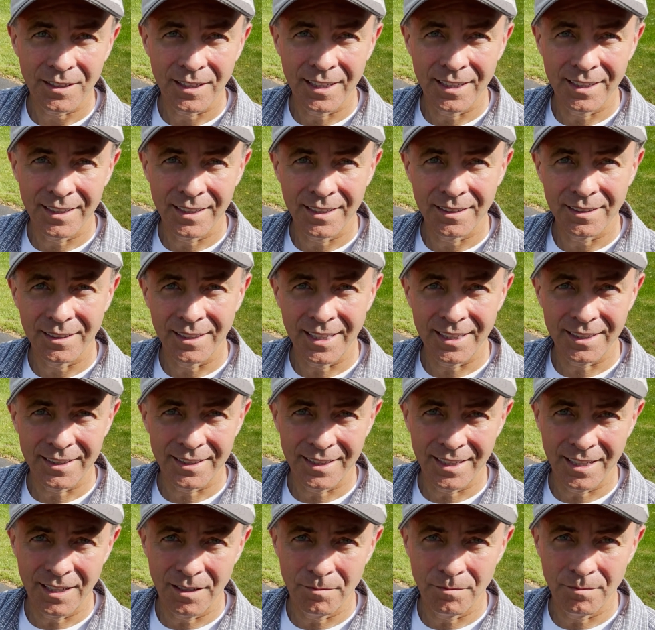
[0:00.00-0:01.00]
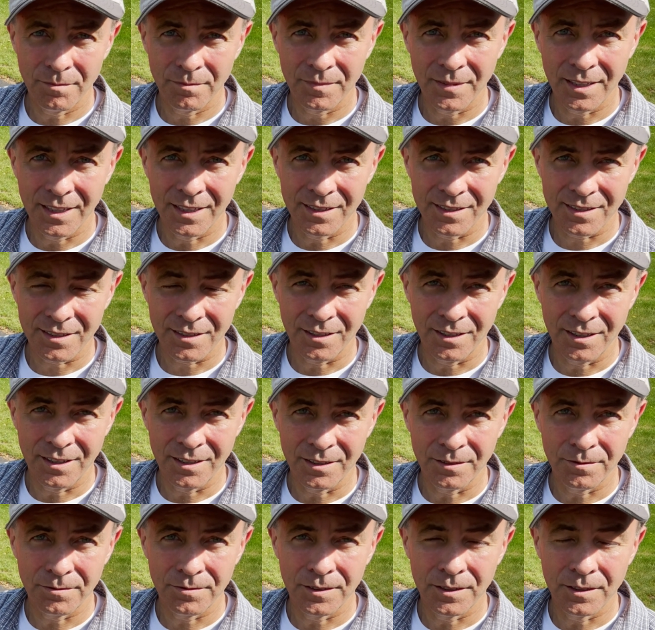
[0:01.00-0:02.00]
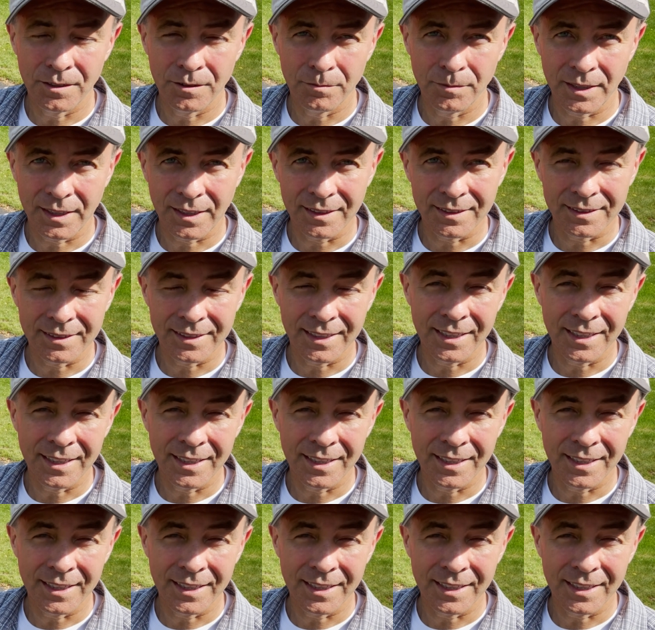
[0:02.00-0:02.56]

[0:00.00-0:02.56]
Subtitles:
and let them install the film because